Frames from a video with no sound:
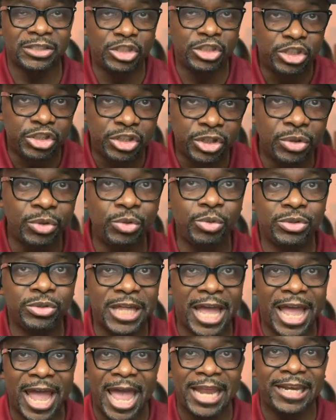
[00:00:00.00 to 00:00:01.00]
uh,
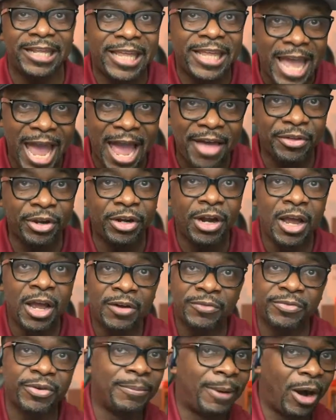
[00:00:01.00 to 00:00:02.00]
Jews that had gathered
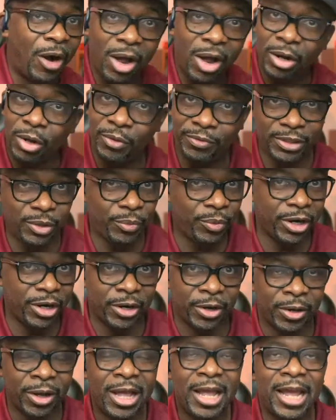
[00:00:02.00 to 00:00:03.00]
from all over the
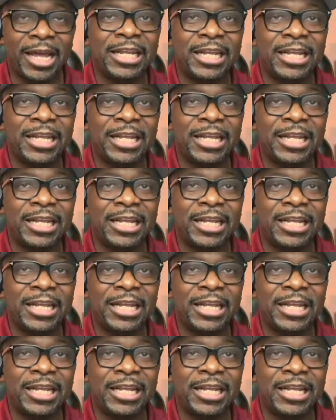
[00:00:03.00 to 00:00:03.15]
world,